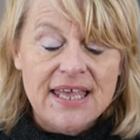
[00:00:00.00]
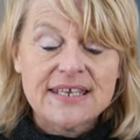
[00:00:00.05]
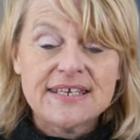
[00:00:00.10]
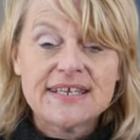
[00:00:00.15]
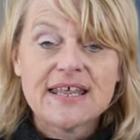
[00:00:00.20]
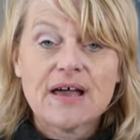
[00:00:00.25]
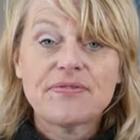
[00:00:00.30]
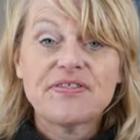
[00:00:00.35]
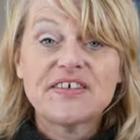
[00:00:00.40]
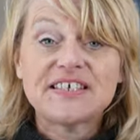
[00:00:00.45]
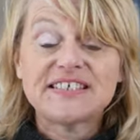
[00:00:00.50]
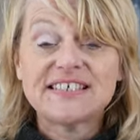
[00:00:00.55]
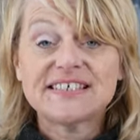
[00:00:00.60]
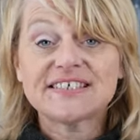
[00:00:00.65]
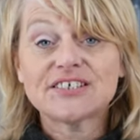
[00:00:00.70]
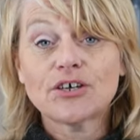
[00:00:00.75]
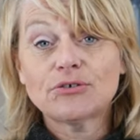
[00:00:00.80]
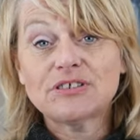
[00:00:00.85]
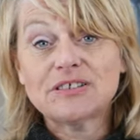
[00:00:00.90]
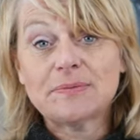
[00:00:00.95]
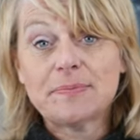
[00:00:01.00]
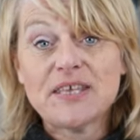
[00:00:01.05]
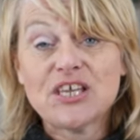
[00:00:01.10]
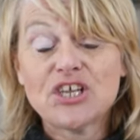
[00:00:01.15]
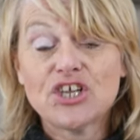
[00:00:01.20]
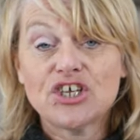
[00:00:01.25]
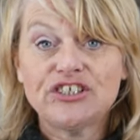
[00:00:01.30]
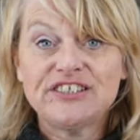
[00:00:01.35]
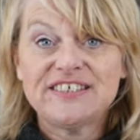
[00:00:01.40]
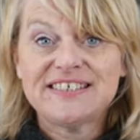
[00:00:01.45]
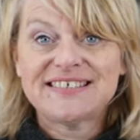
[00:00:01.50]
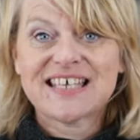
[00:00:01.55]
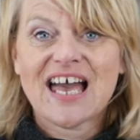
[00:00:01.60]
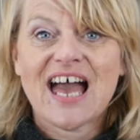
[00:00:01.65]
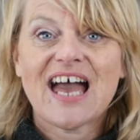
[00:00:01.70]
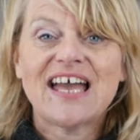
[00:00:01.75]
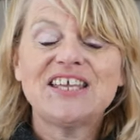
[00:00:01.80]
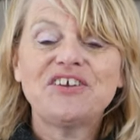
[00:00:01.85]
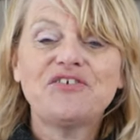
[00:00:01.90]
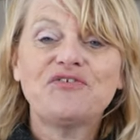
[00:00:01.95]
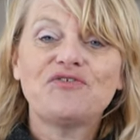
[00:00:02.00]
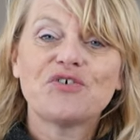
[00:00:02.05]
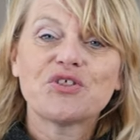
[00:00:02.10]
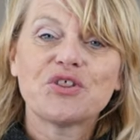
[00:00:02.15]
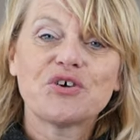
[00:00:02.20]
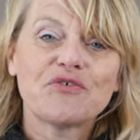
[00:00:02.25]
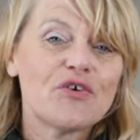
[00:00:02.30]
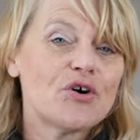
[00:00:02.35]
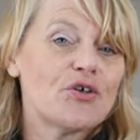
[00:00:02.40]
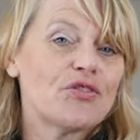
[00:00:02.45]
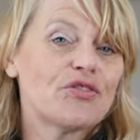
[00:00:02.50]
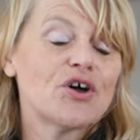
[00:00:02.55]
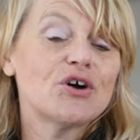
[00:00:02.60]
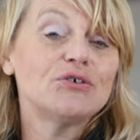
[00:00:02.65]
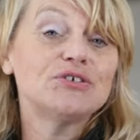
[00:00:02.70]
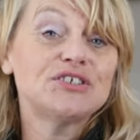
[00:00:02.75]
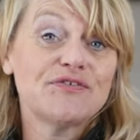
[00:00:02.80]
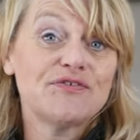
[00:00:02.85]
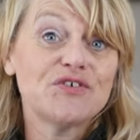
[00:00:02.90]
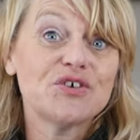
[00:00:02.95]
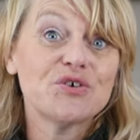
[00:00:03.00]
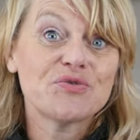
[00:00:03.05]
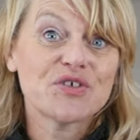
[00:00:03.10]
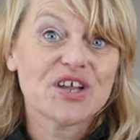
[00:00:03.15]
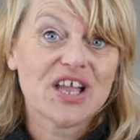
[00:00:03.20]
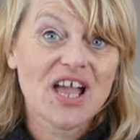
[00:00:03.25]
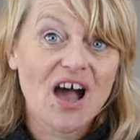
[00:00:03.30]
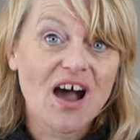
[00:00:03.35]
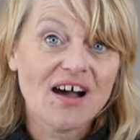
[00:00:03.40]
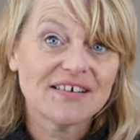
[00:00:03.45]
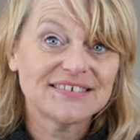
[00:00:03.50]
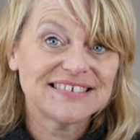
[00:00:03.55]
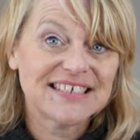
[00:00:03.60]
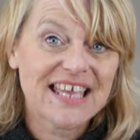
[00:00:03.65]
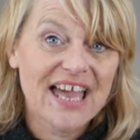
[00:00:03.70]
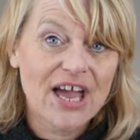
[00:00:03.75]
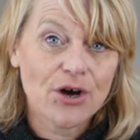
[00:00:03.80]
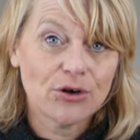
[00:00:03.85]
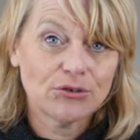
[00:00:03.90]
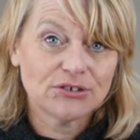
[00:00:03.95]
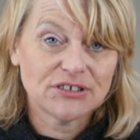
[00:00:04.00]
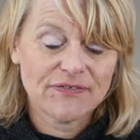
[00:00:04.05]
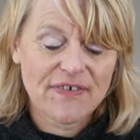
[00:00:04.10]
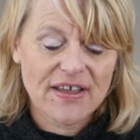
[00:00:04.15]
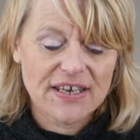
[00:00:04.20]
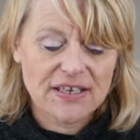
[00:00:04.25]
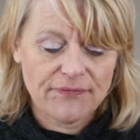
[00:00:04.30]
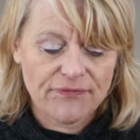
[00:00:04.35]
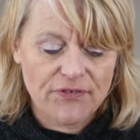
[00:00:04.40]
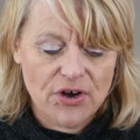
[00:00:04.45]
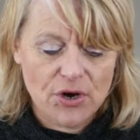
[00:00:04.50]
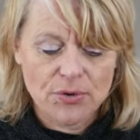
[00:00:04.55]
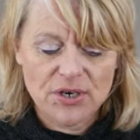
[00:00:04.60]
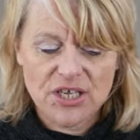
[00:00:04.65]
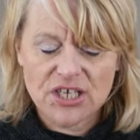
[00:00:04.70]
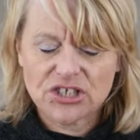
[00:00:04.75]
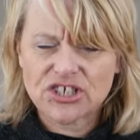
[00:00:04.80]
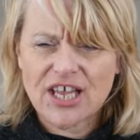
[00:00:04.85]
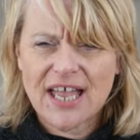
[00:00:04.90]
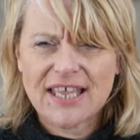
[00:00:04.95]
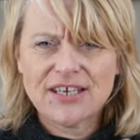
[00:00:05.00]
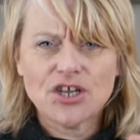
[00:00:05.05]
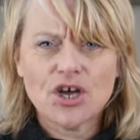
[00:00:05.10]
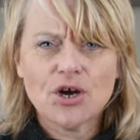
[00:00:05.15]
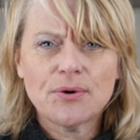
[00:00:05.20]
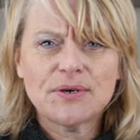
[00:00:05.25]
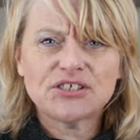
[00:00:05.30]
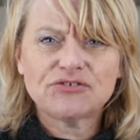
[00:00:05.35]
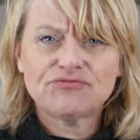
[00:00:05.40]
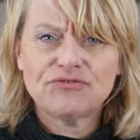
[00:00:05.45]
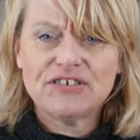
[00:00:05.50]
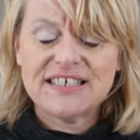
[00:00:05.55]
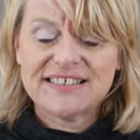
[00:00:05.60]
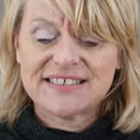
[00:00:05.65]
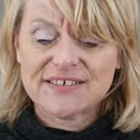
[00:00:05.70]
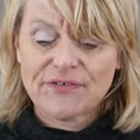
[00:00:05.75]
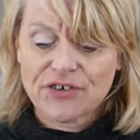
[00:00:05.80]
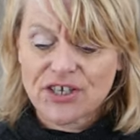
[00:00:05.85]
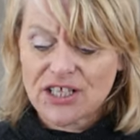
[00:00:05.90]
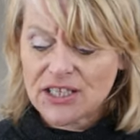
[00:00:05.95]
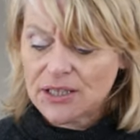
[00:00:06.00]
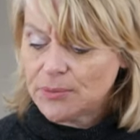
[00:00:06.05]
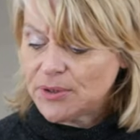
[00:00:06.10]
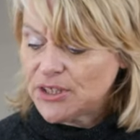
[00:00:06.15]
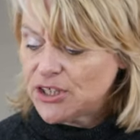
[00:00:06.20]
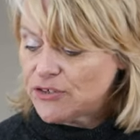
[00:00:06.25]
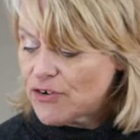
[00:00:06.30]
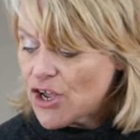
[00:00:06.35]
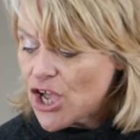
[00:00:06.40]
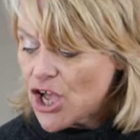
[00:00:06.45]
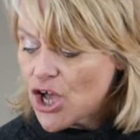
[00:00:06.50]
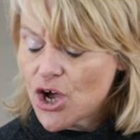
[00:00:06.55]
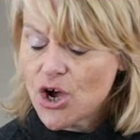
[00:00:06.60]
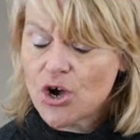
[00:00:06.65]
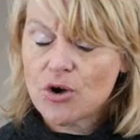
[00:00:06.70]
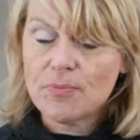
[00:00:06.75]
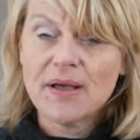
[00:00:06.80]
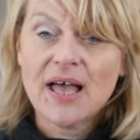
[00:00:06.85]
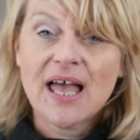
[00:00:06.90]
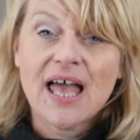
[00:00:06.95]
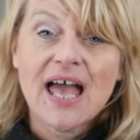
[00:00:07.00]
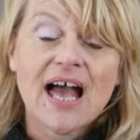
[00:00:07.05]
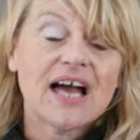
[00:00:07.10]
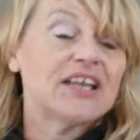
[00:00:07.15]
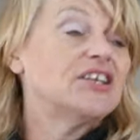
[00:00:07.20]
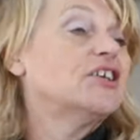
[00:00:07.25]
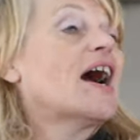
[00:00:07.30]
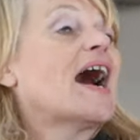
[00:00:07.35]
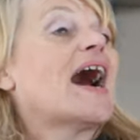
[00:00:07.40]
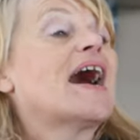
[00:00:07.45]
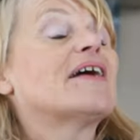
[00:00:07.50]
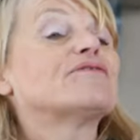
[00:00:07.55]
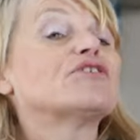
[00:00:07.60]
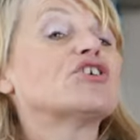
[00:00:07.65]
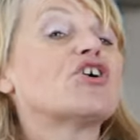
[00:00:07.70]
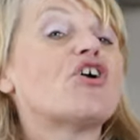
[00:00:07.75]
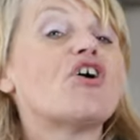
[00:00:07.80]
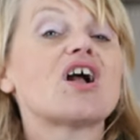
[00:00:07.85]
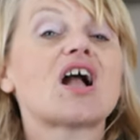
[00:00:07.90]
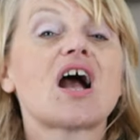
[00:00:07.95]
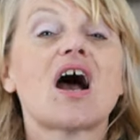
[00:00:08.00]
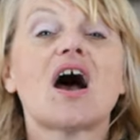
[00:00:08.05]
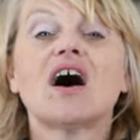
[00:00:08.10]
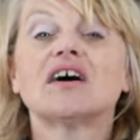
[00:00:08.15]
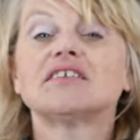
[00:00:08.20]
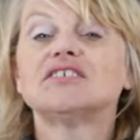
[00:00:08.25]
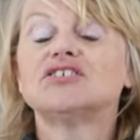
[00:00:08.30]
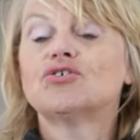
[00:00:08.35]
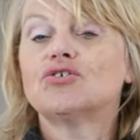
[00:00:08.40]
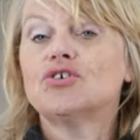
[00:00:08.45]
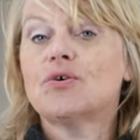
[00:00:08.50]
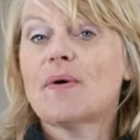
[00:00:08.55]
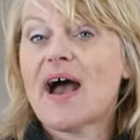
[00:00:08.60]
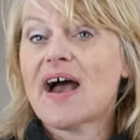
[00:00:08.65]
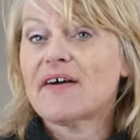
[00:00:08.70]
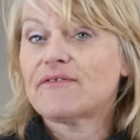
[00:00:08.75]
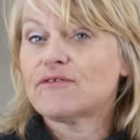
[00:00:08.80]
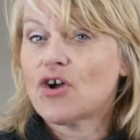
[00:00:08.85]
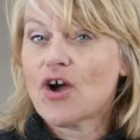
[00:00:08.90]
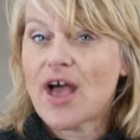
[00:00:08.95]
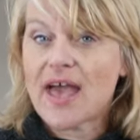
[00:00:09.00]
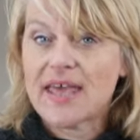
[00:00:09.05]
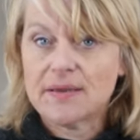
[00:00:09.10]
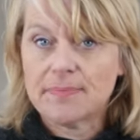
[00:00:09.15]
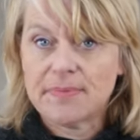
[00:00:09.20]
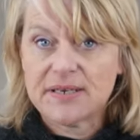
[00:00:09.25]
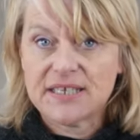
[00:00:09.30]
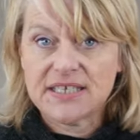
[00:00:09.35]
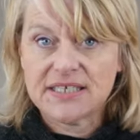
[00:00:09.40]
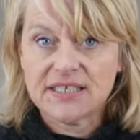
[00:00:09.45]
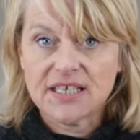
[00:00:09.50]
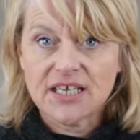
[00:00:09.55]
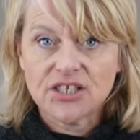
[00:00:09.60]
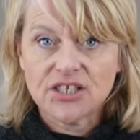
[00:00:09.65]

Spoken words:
Now this is going to be a good design for those of you that can't get hold of any foliage. I know it's really difficult when you're at home and you haven't got a garden or you haven't got anybody